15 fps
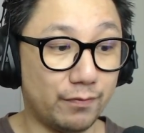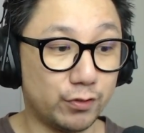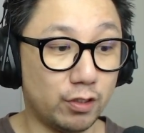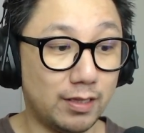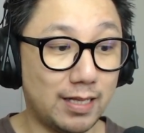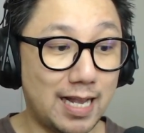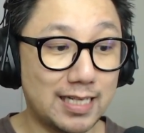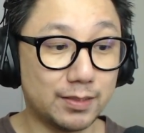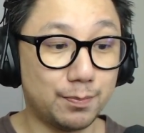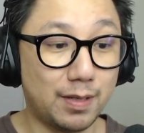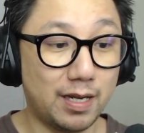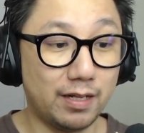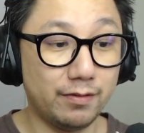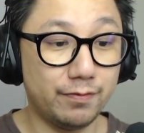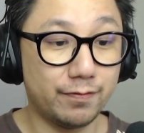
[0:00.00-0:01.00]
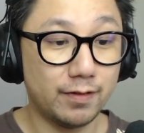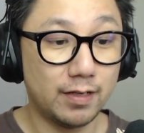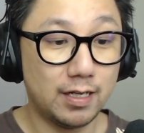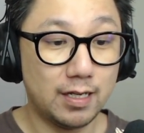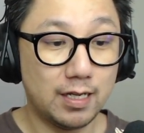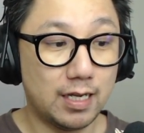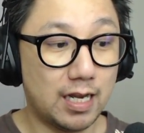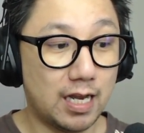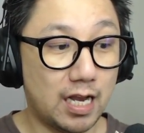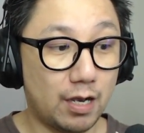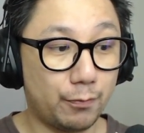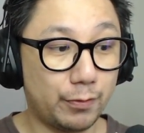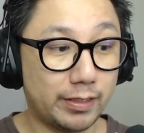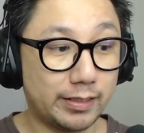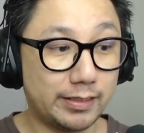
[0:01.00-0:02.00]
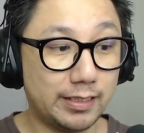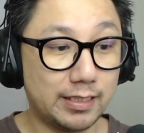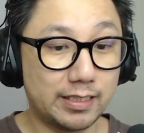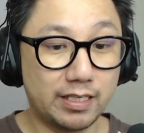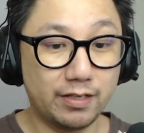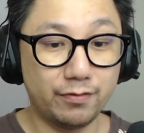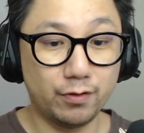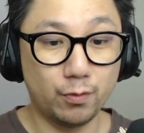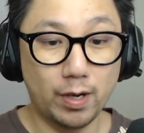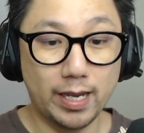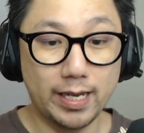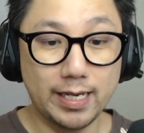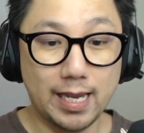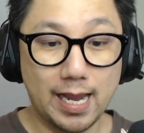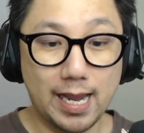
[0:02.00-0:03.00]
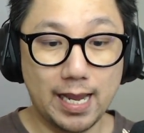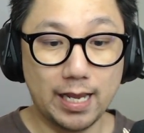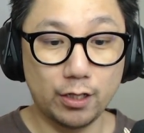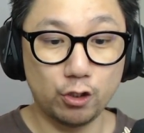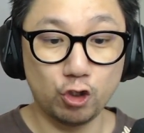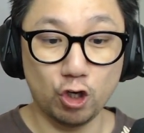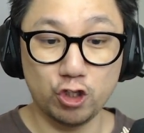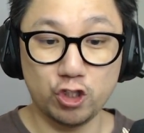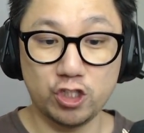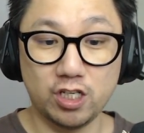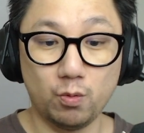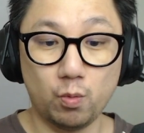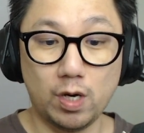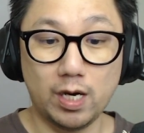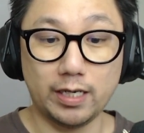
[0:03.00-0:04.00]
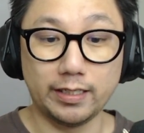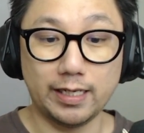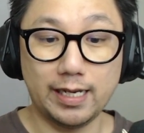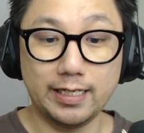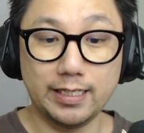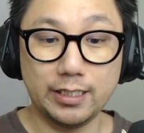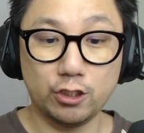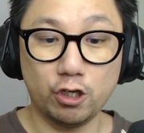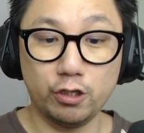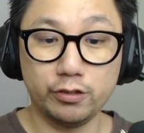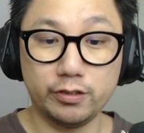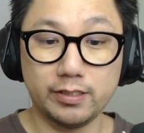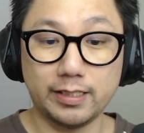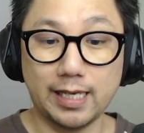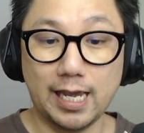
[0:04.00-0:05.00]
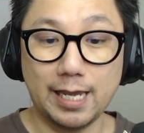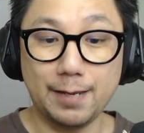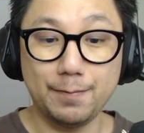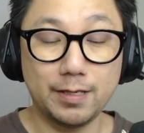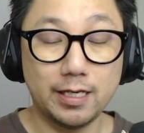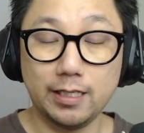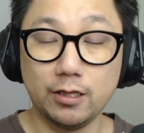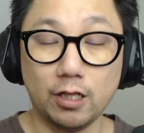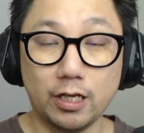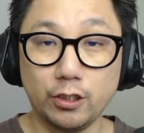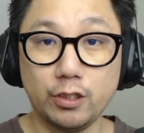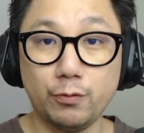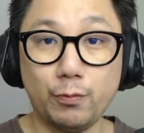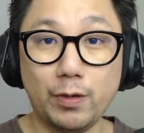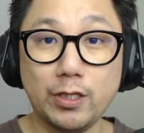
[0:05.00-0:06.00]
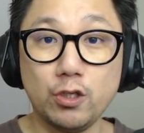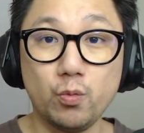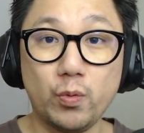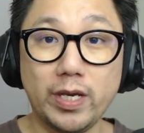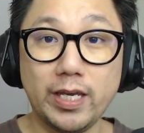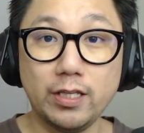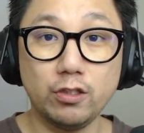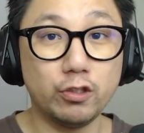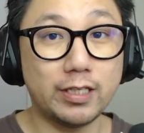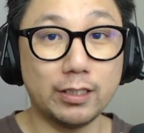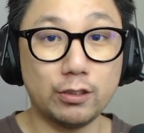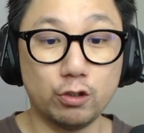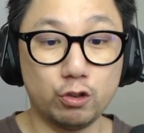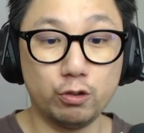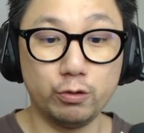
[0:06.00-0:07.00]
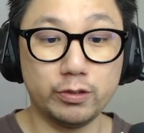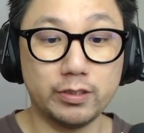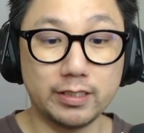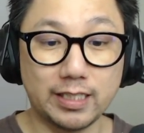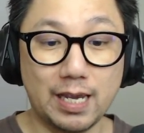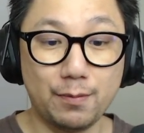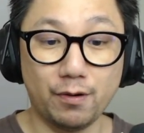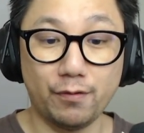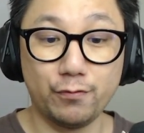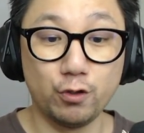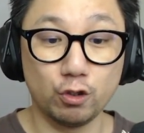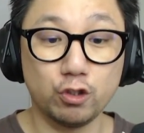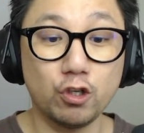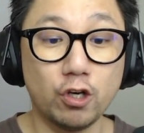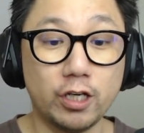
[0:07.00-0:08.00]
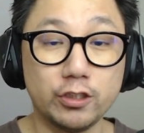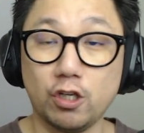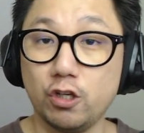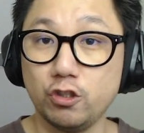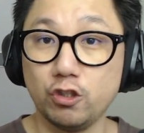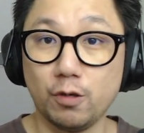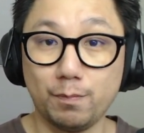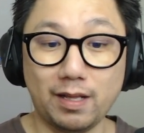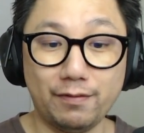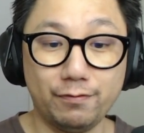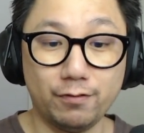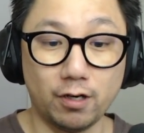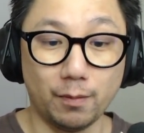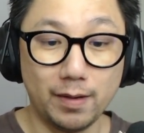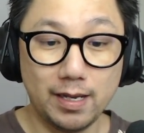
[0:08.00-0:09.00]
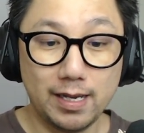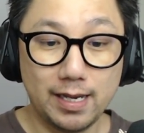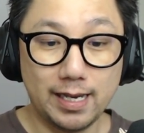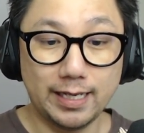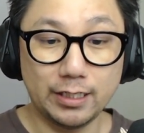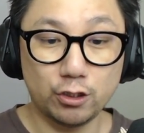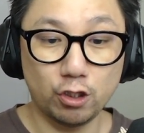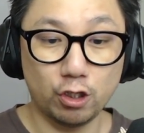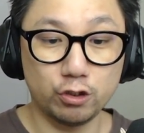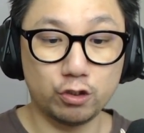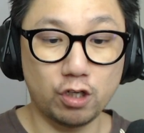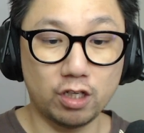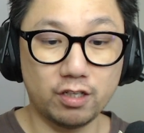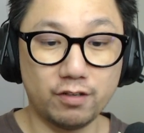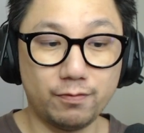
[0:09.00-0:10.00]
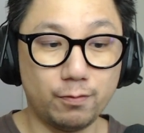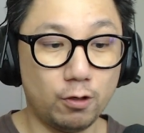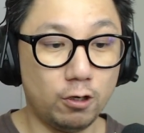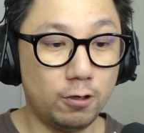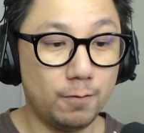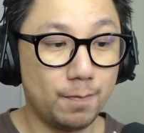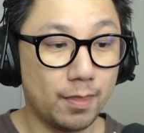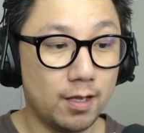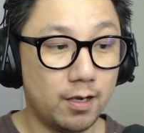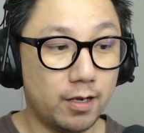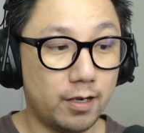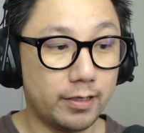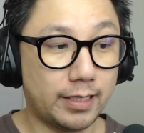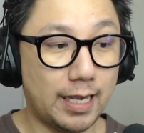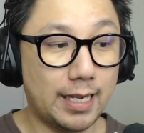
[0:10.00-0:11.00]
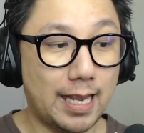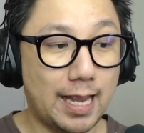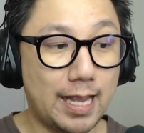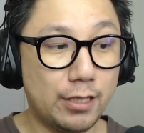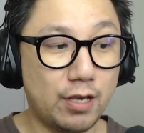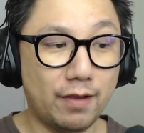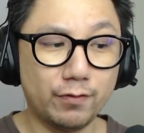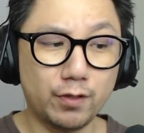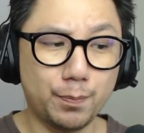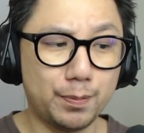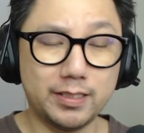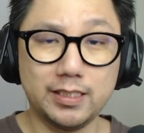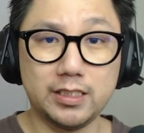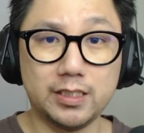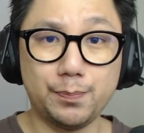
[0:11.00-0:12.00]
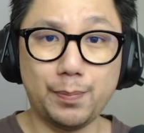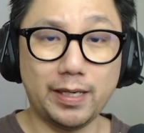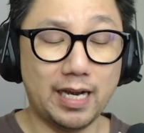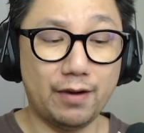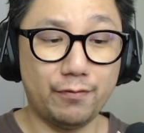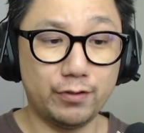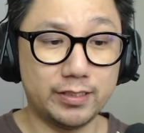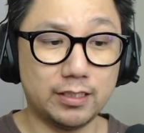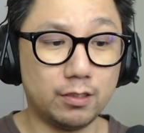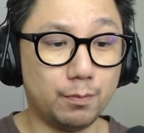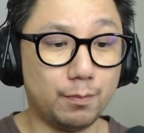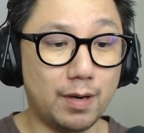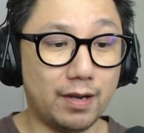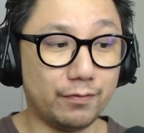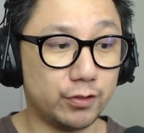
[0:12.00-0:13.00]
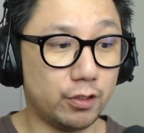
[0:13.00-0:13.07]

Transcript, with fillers: So last month, uh, we did a giveaway and Yosha won and he chose the game. It, like when you win, you get to choose the game of your choice on your platform. And he chose God of War. Okay, and you have to participate every single month.